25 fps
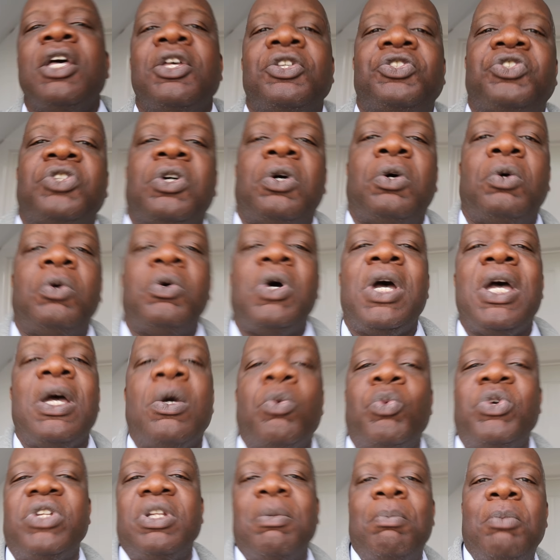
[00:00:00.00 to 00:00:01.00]
So
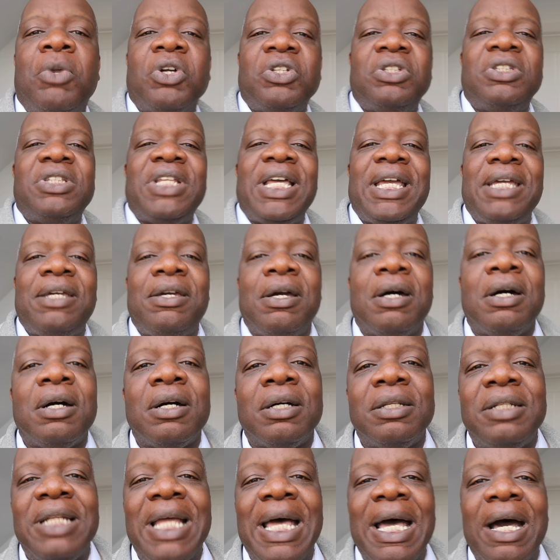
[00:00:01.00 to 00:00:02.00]
with a modern day
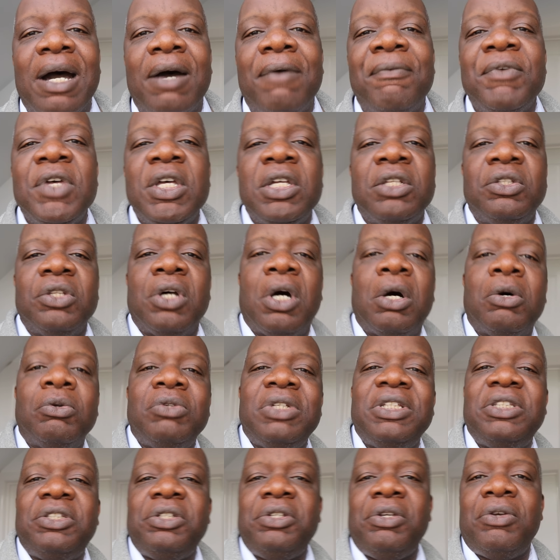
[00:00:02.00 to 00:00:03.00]
car now, not
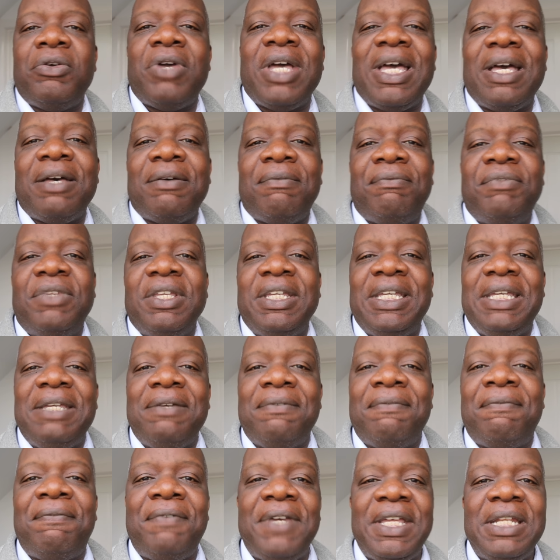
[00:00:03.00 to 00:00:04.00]
only do you have the
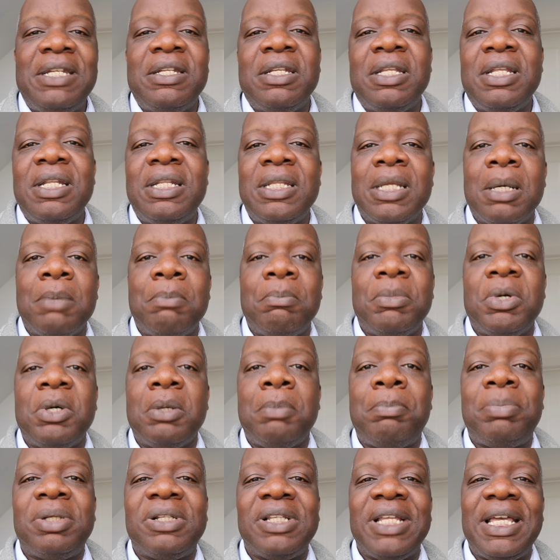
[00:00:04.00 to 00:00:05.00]
VIN number
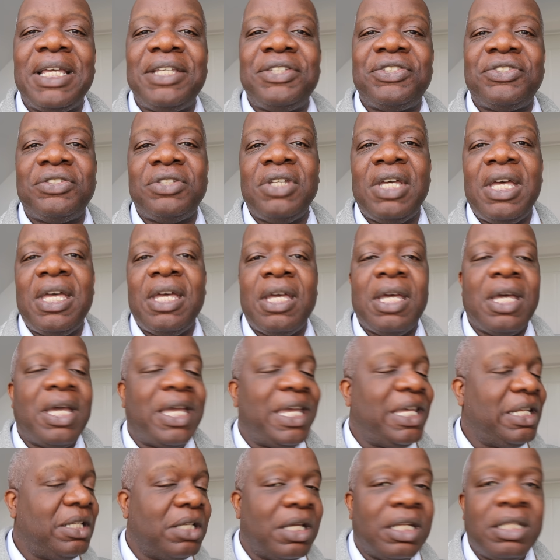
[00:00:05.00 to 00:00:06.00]
placed
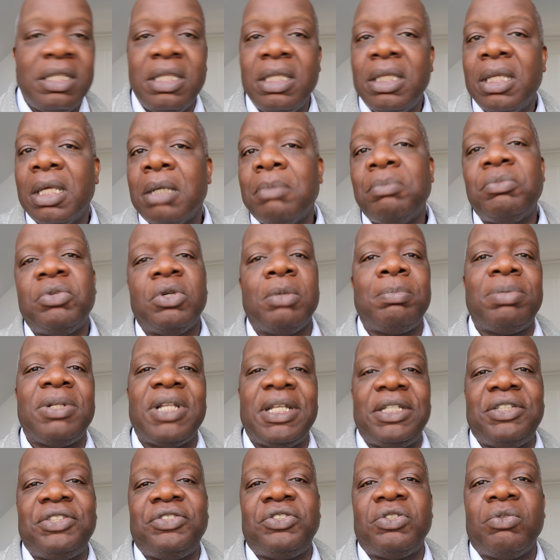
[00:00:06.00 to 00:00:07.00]
in a number of
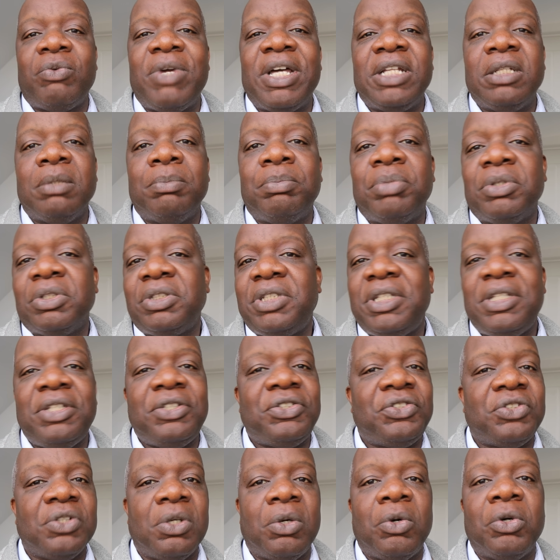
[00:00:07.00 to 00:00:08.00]
places around the body,
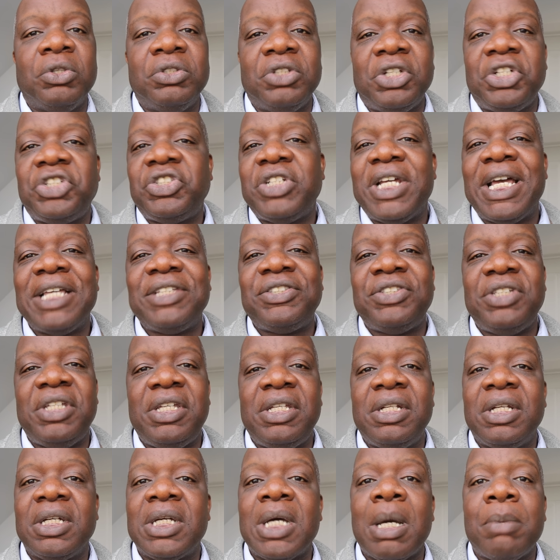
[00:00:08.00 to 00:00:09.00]
so on the chassis,
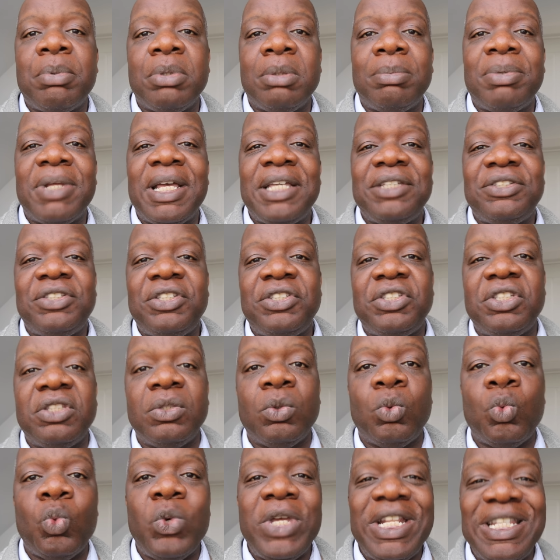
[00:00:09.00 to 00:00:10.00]
in a couple of places in
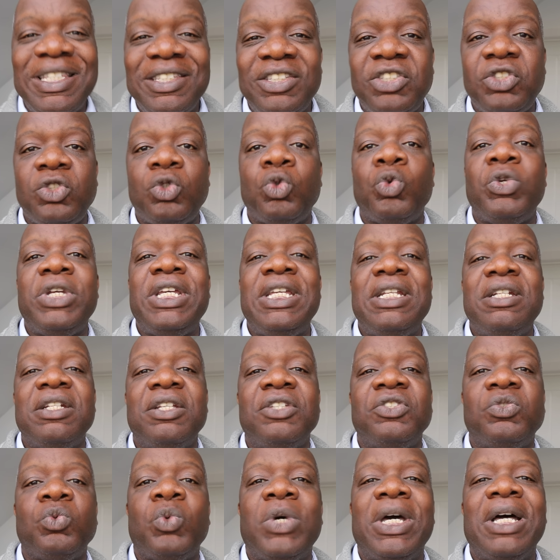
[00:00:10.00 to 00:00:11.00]
the windscreen
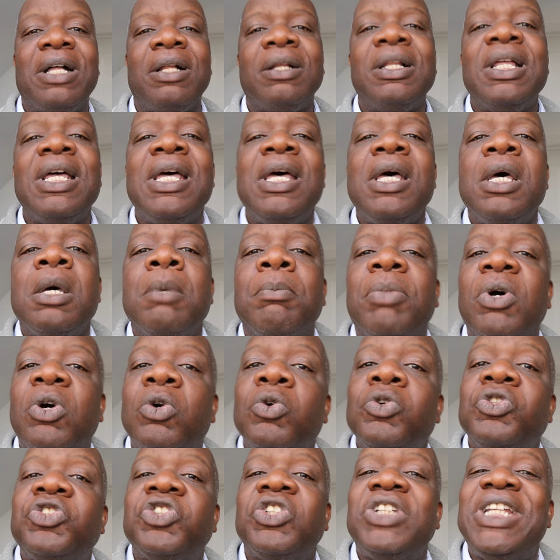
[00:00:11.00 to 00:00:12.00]
as well, but
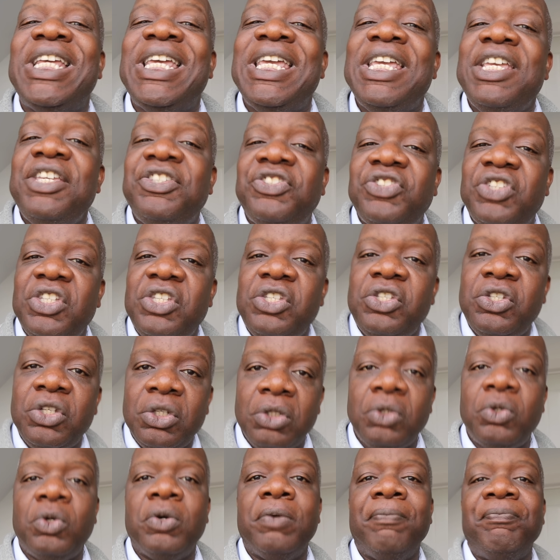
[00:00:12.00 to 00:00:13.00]
also the
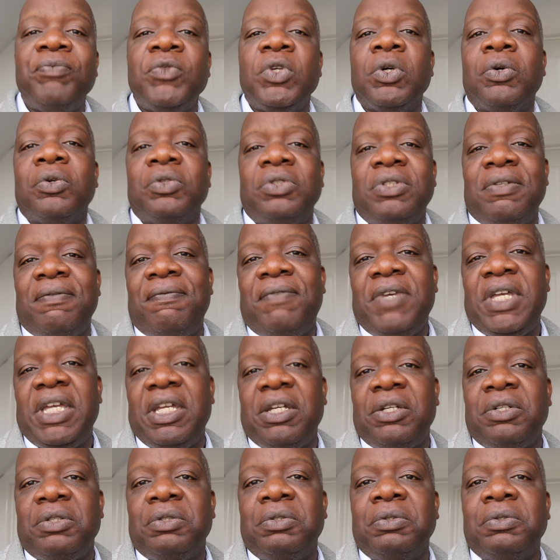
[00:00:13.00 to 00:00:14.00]
ECU on the
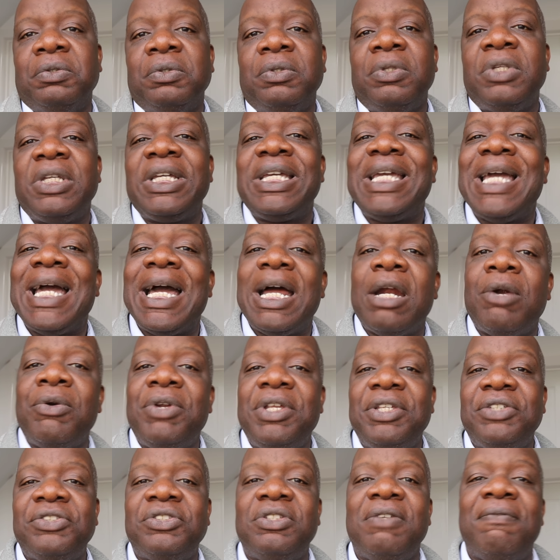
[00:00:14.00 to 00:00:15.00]
vehicle
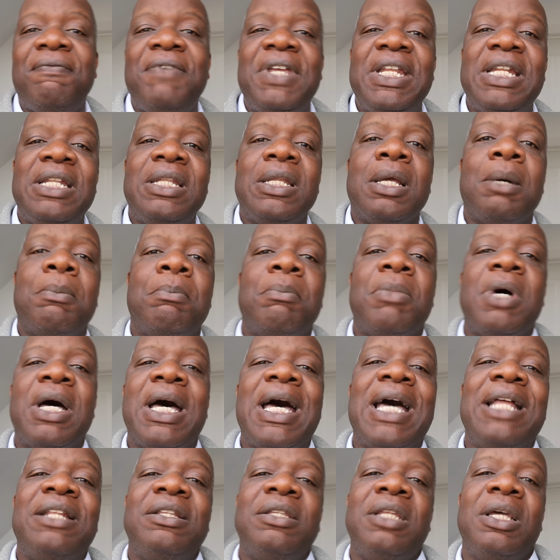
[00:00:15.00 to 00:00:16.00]
carries the VIN number
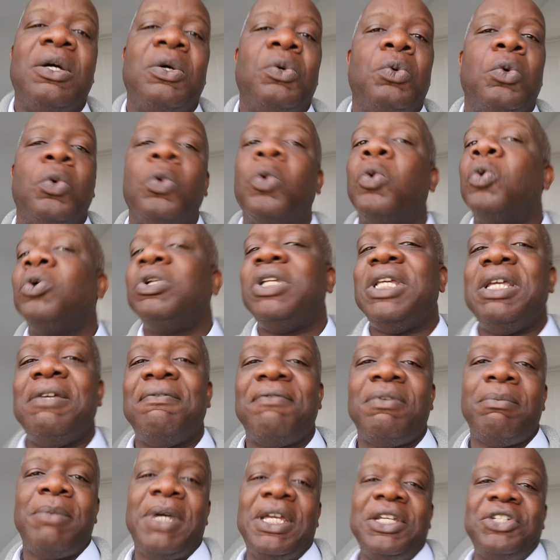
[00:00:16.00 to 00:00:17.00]
and all the
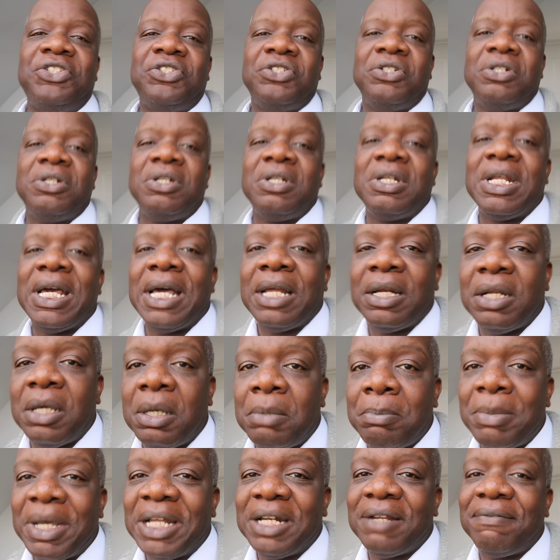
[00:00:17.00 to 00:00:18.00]
information that a
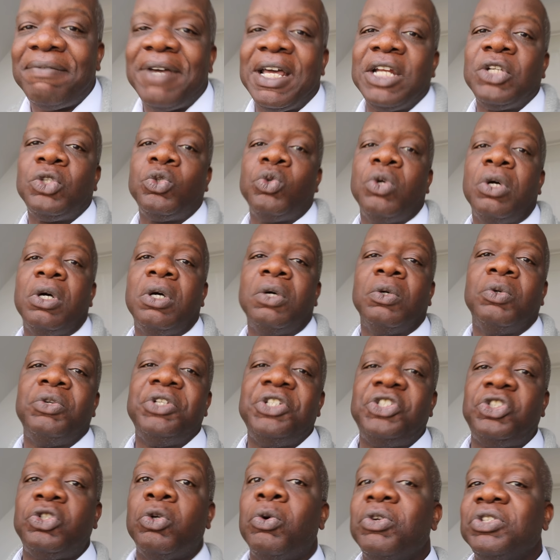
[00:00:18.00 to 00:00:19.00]
manufacturer or an
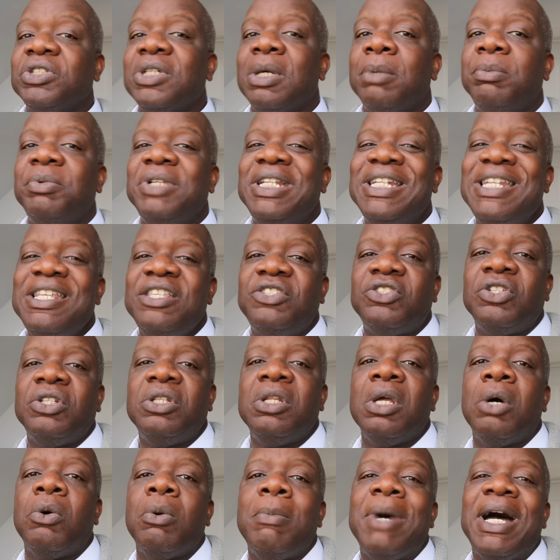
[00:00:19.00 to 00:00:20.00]
insurance company needs to
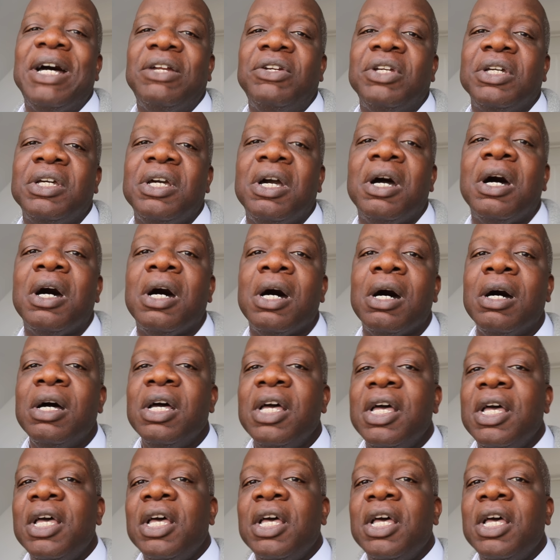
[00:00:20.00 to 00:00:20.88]
know about the car,